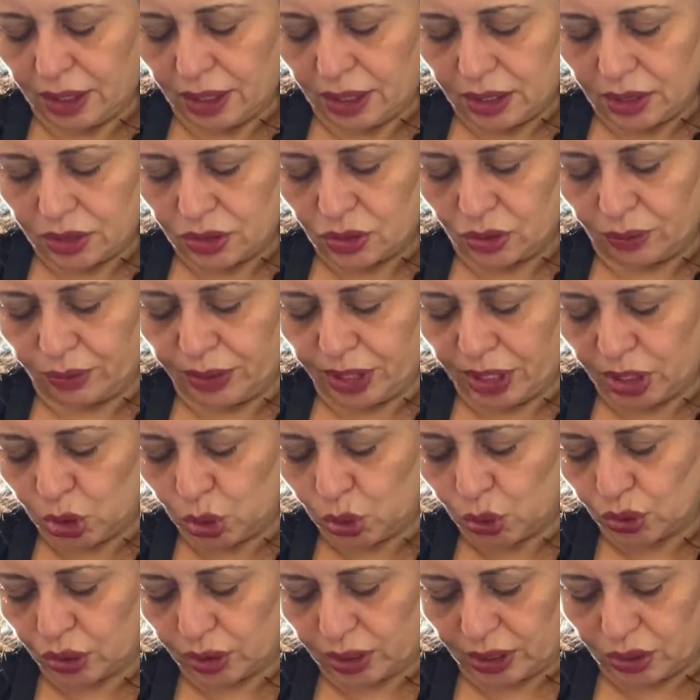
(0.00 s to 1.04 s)
So make
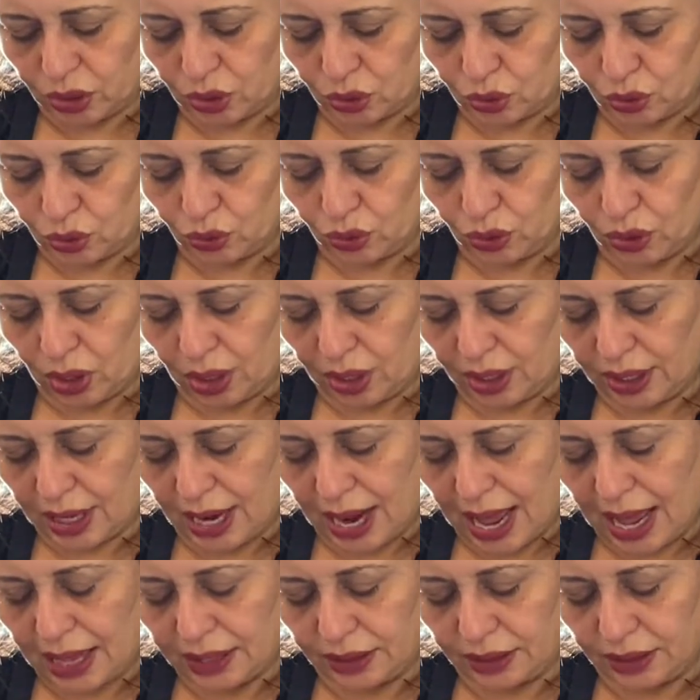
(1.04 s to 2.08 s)
sure that you do not
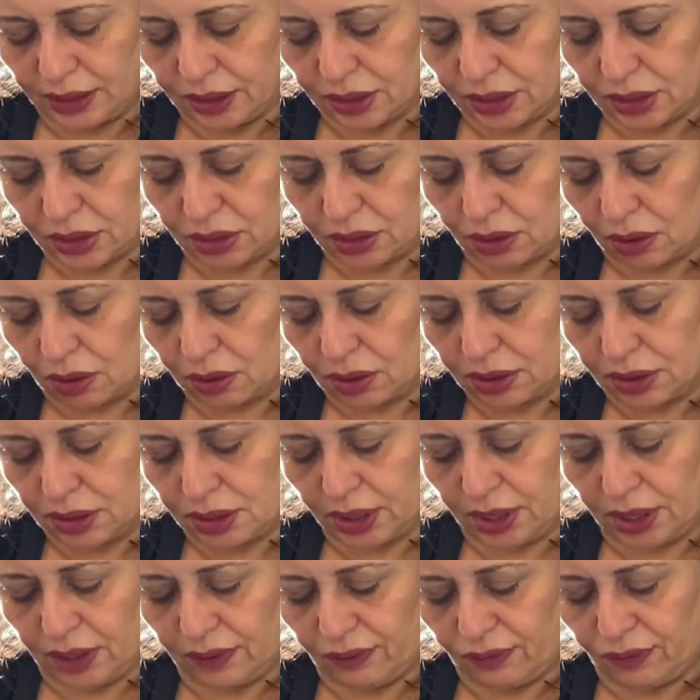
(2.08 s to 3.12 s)
add the salt
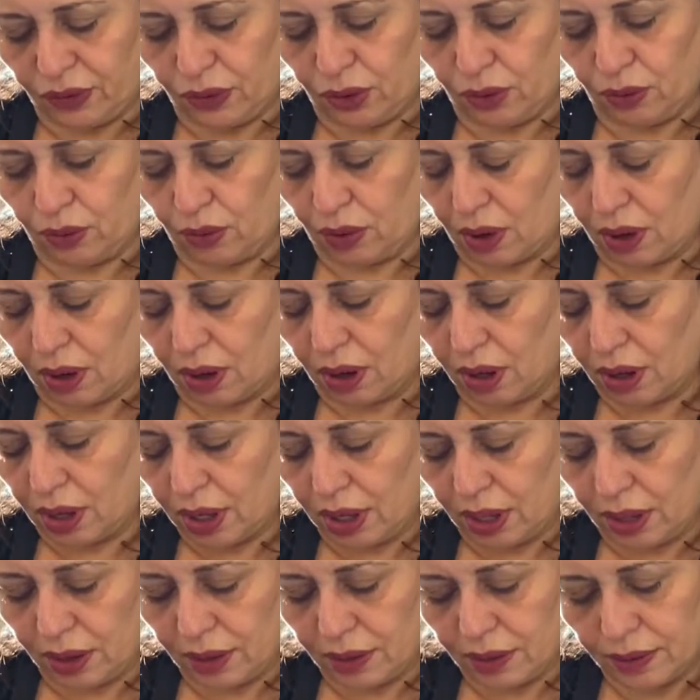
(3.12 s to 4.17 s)
if you
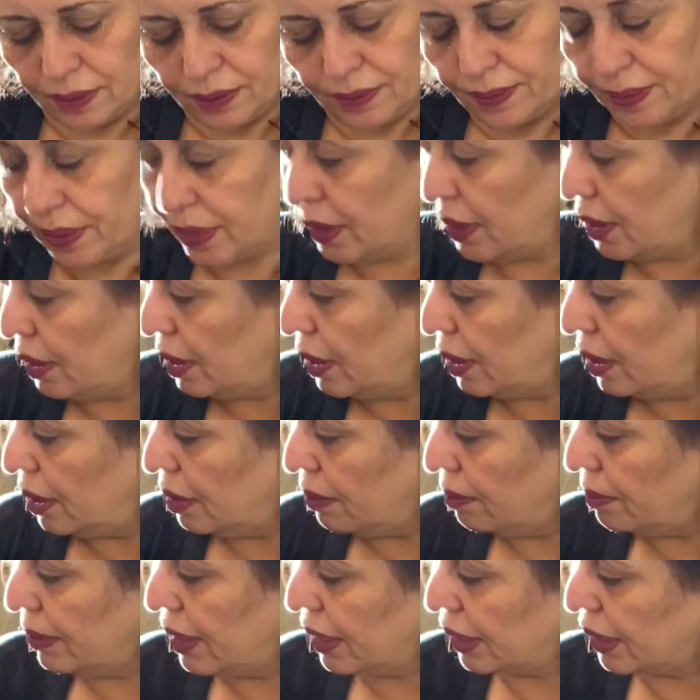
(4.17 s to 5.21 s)
are
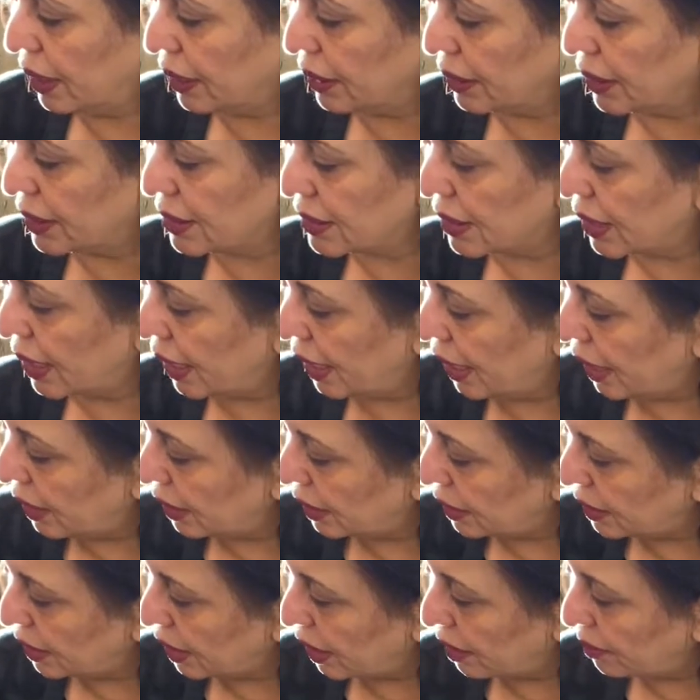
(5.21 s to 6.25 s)
making this ahead of
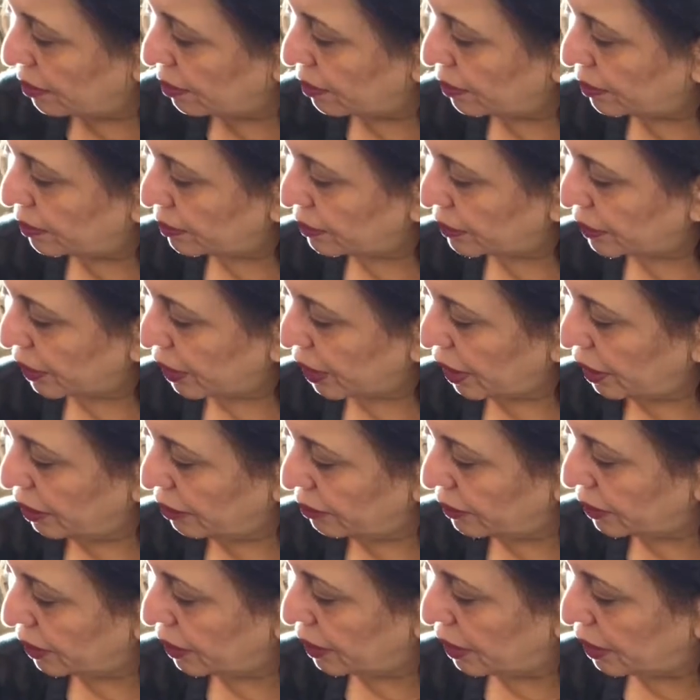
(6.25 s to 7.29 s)
time. Okay,
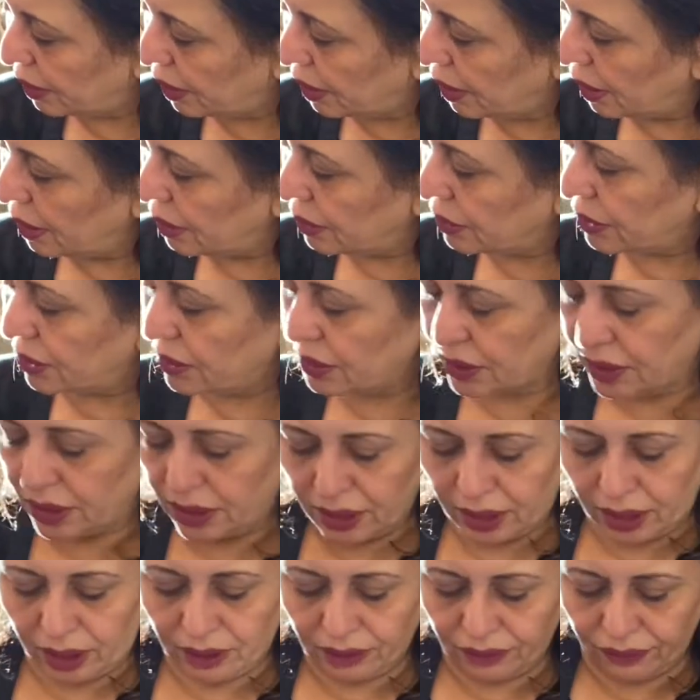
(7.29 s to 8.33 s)
it's
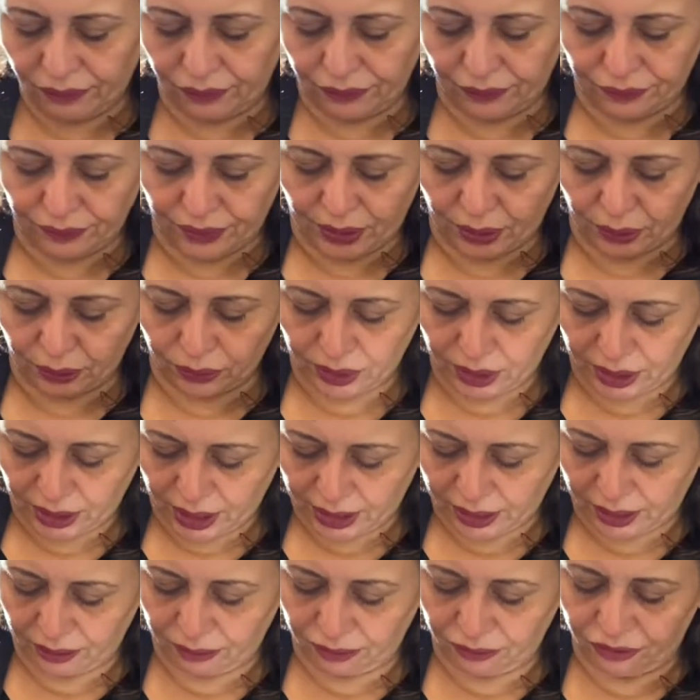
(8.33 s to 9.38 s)
enough. I don't think I
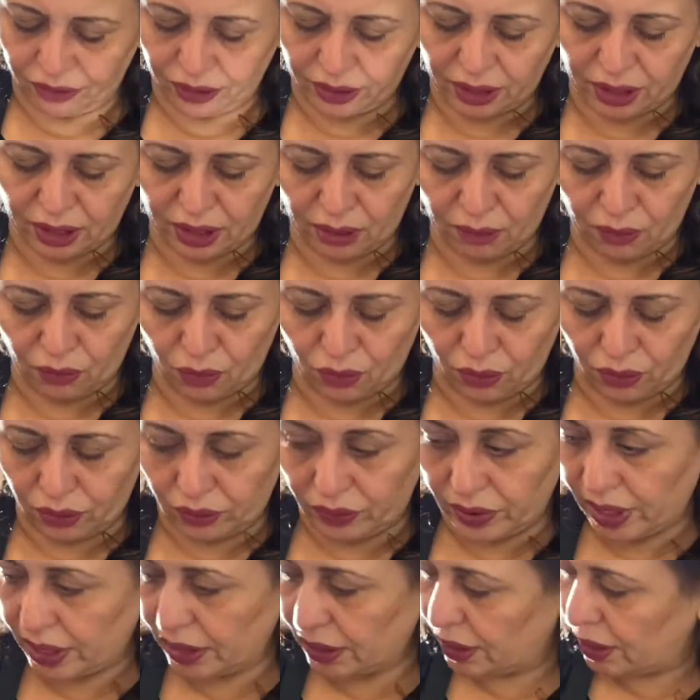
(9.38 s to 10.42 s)
can fit any more
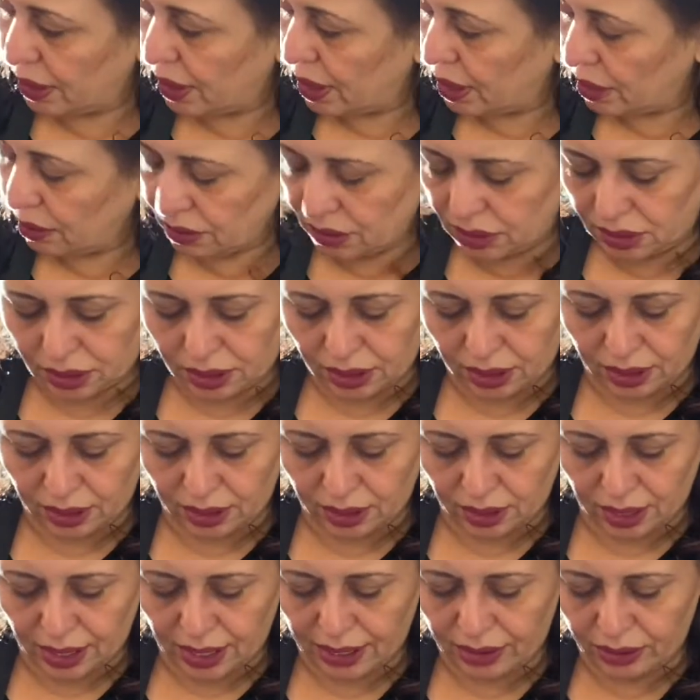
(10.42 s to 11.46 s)
right now till
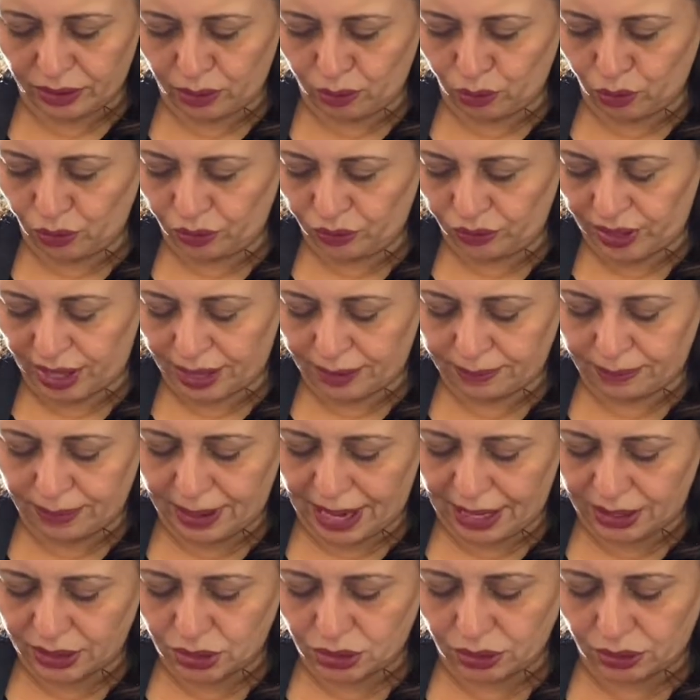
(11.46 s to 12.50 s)
I remove that batch.